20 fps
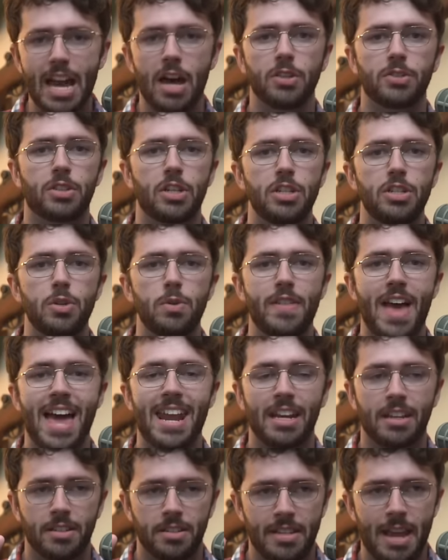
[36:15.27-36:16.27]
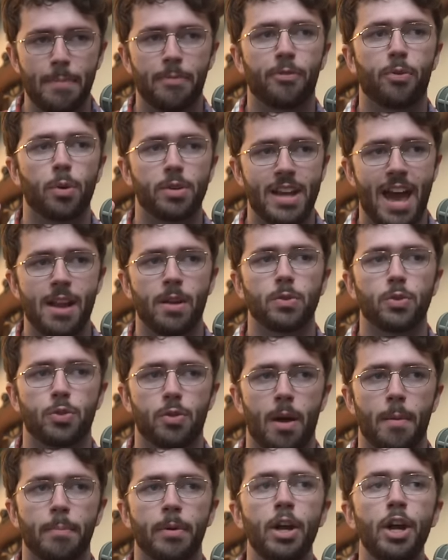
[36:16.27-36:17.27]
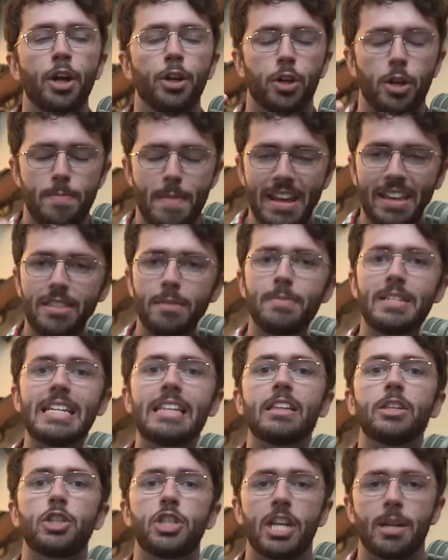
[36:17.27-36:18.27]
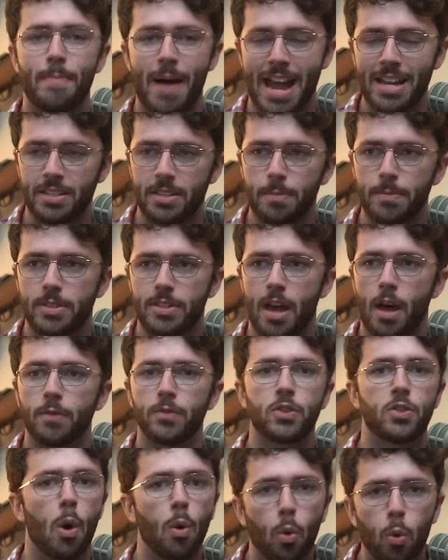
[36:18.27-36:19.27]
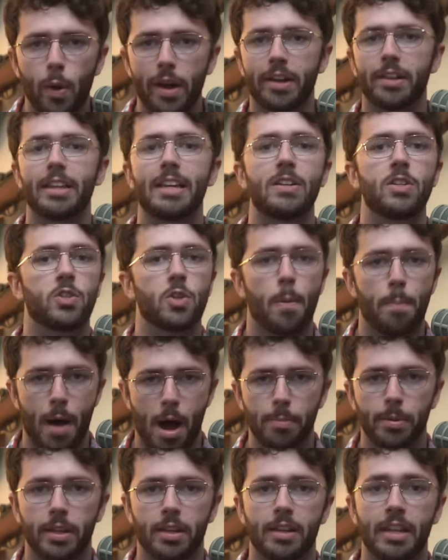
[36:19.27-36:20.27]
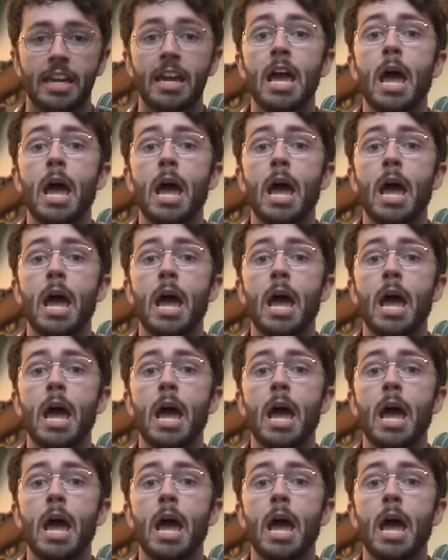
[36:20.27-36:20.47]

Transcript: else could do that except for Donald Trump, could make them delegitimize themselves so quickly and so publicly.